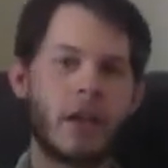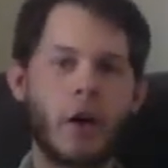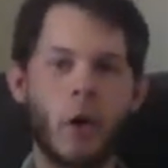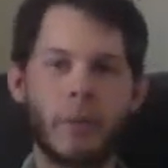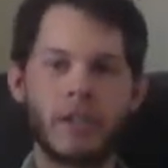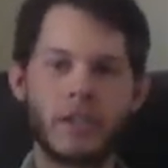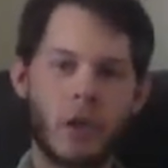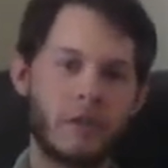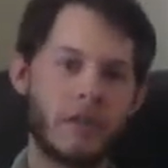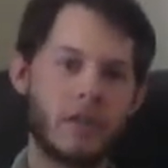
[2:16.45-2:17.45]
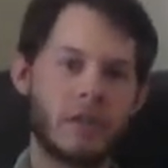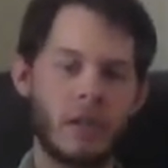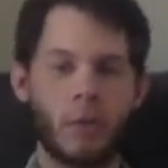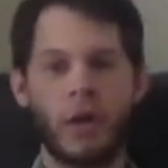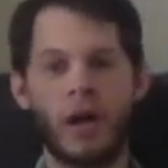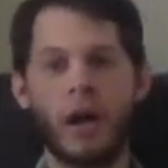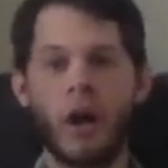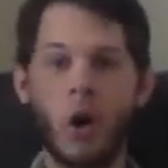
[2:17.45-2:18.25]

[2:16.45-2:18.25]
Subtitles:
I hope that surfaces somewhere.